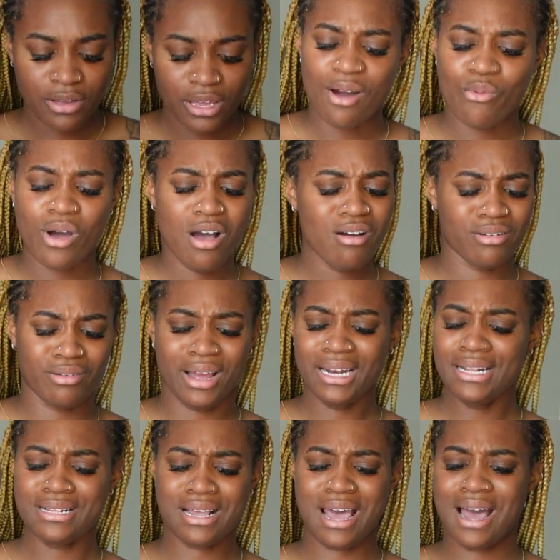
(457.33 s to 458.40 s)
Oh, hold on, I
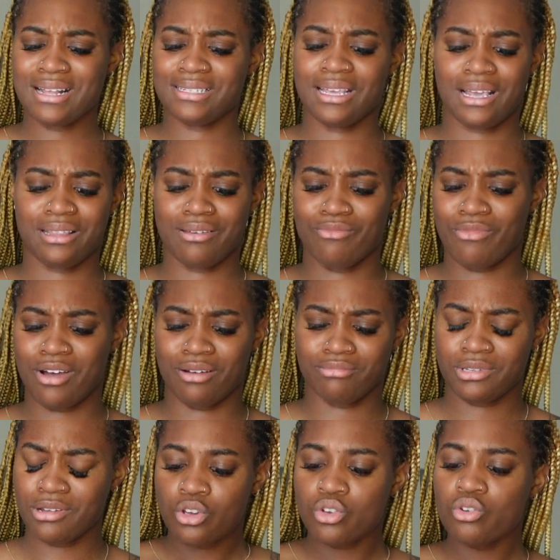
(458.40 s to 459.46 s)
need to contact them
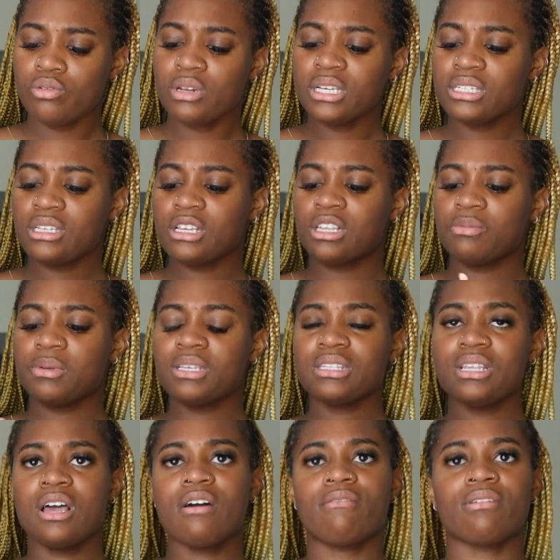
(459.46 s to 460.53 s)
moms. You this expensive
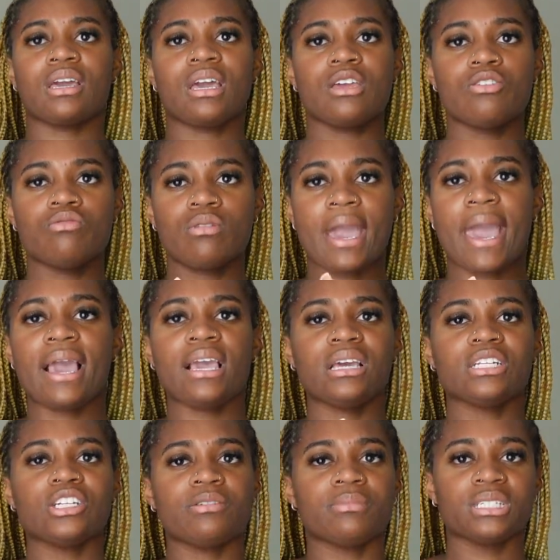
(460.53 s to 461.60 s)
and you can't
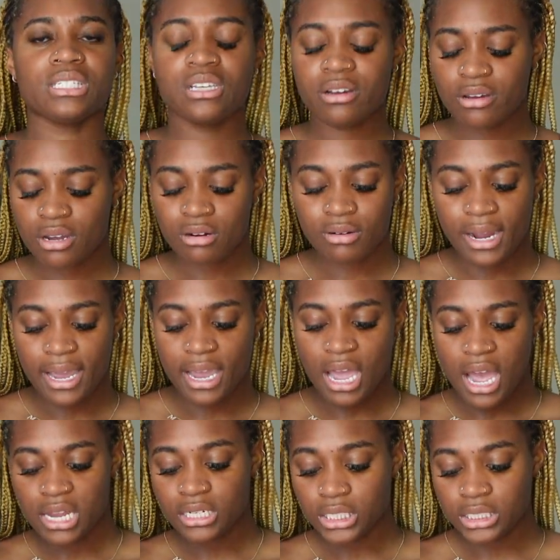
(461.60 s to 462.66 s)
get your material right.
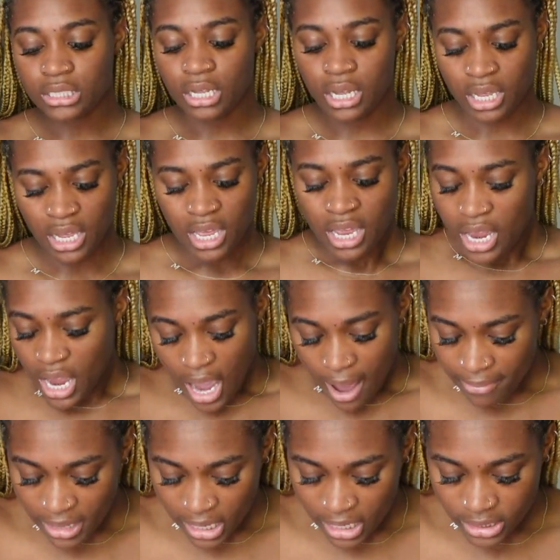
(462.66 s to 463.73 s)
I just,
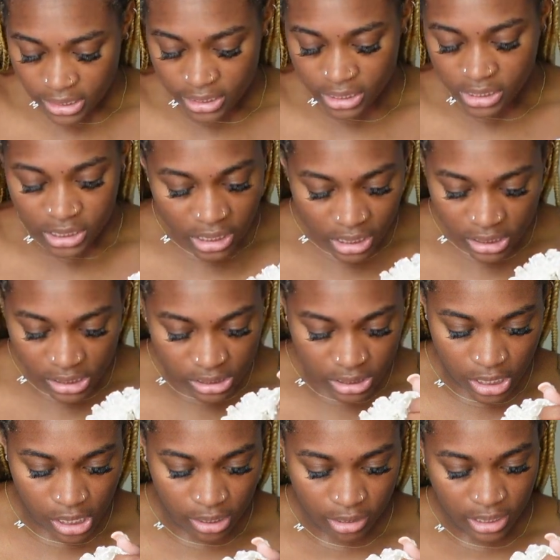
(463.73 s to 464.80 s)
I'm not understanding
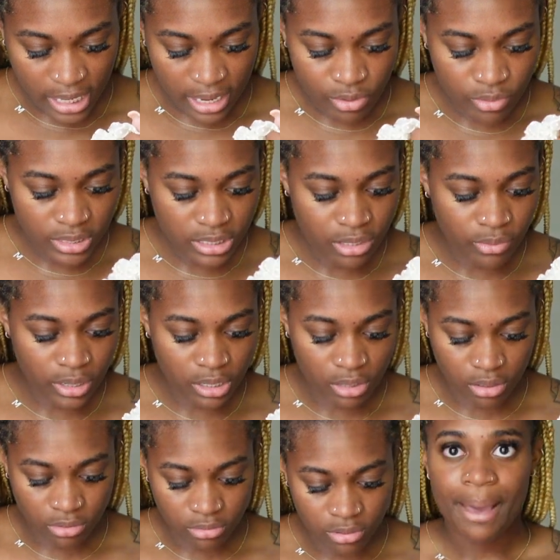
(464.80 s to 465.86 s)
Zara. Like, what's going
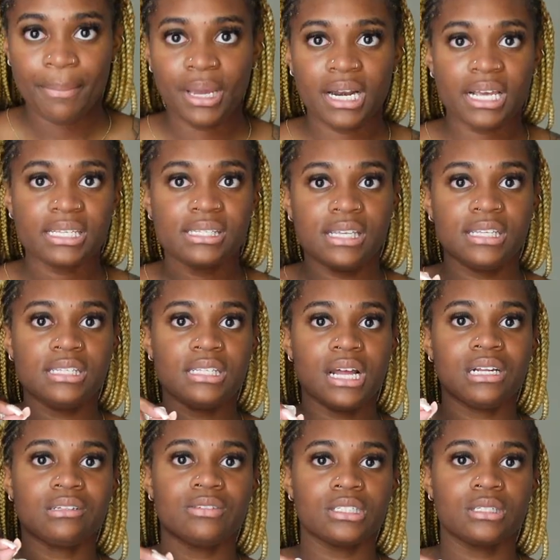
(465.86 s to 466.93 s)
on? I paid like
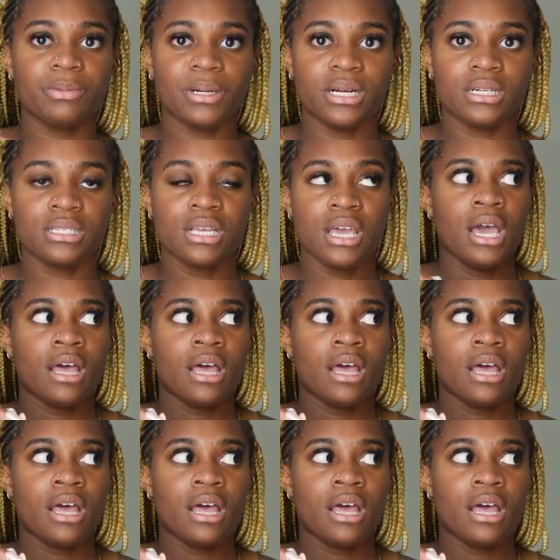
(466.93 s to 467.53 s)
$60 for this purse.